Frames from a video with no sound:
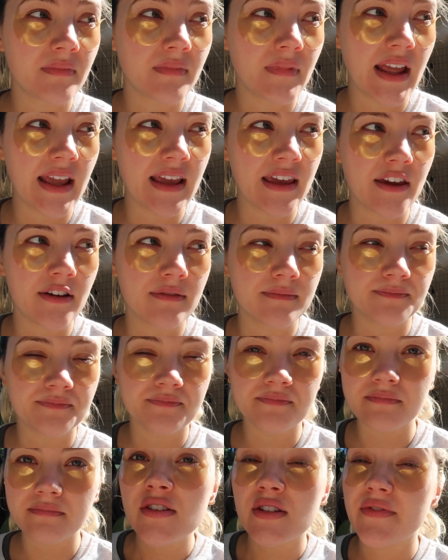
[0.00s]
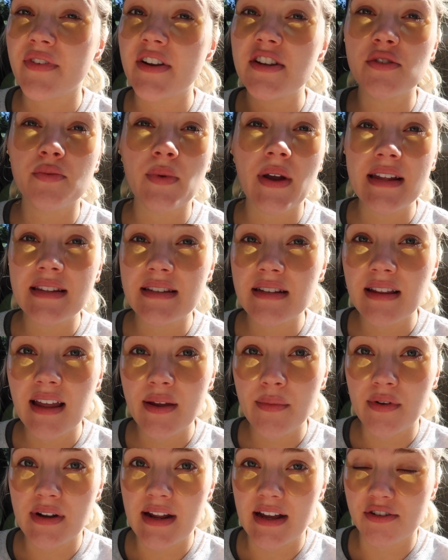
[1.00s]
Thank you. So if I just went into
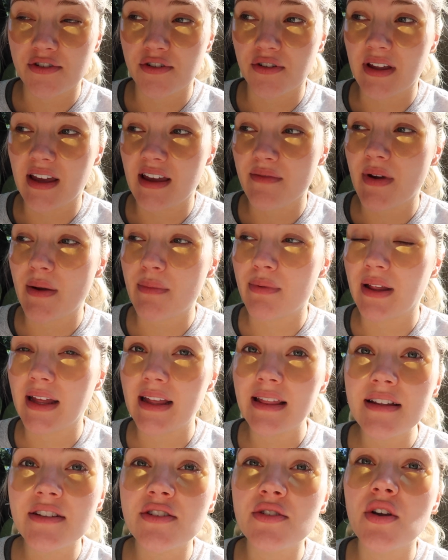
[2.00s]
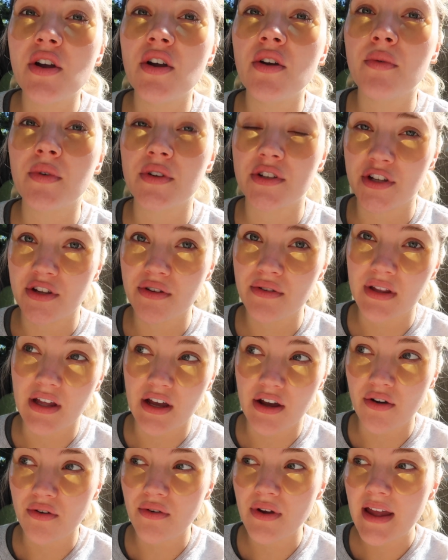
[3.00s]
labor naturally and my platelets were too
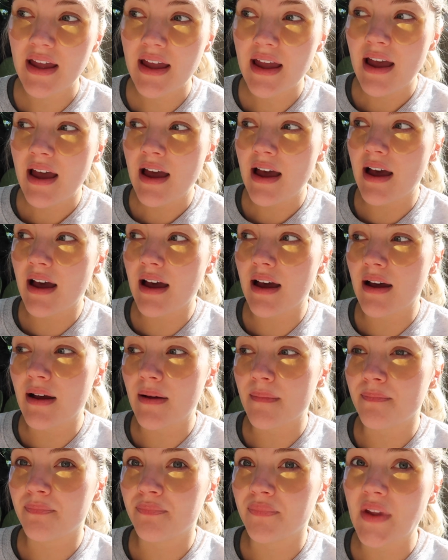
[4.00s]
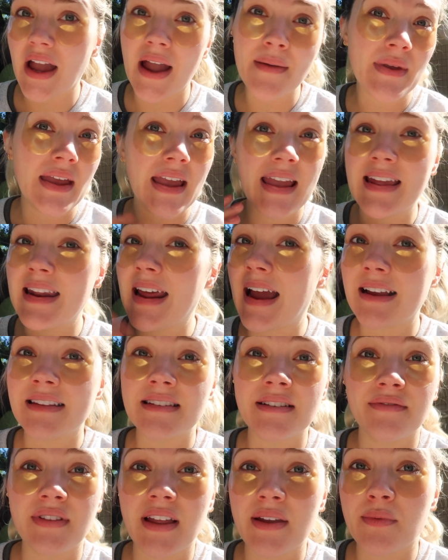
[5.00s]
low, um, I'm in
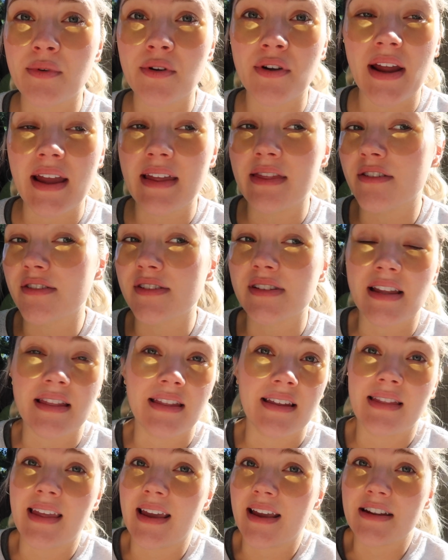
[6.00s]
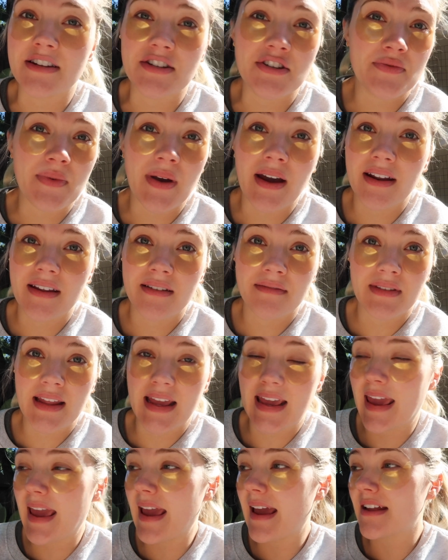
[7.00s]
active labor and there's nothing they can do about it. They
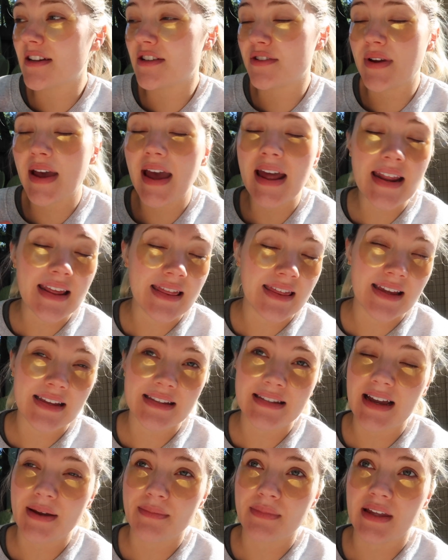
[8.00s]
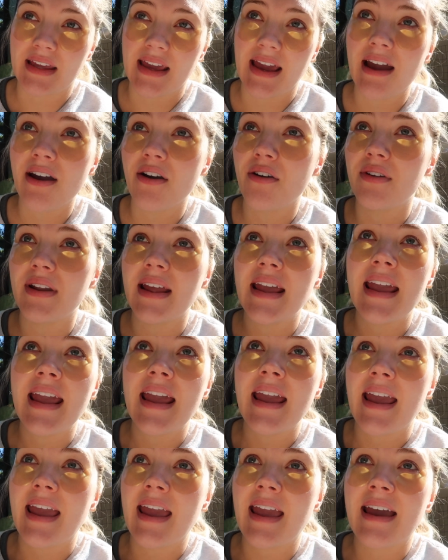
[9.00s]
can't do anything to up the count.
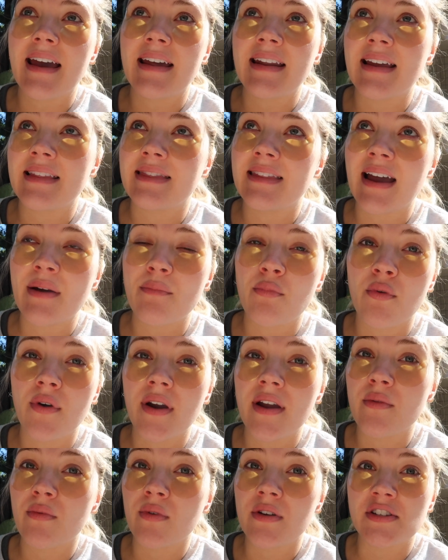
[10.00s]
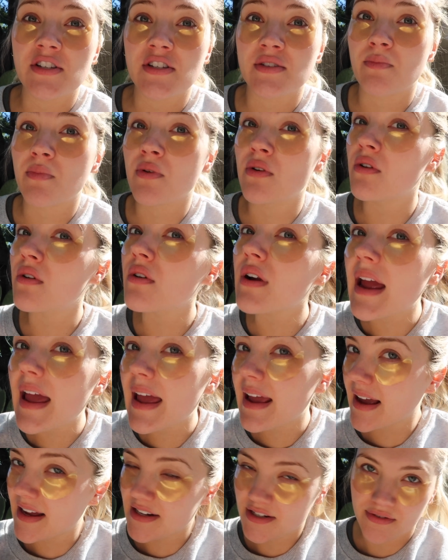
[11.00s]
And at that point, we're just
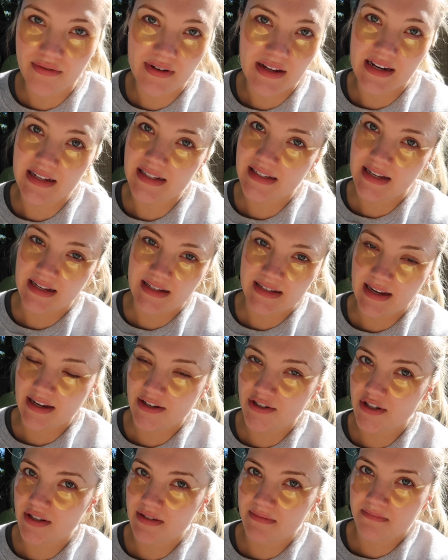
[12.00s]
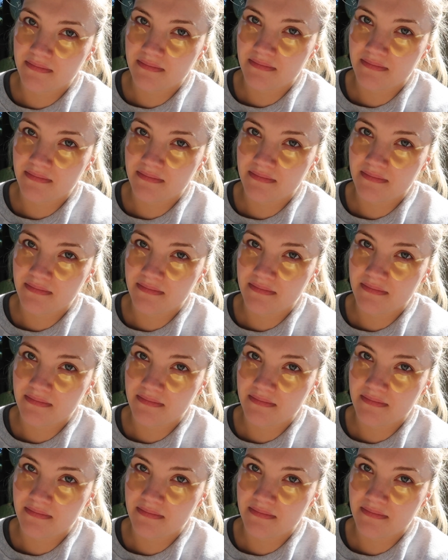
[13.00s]
praying I don't need a C-section.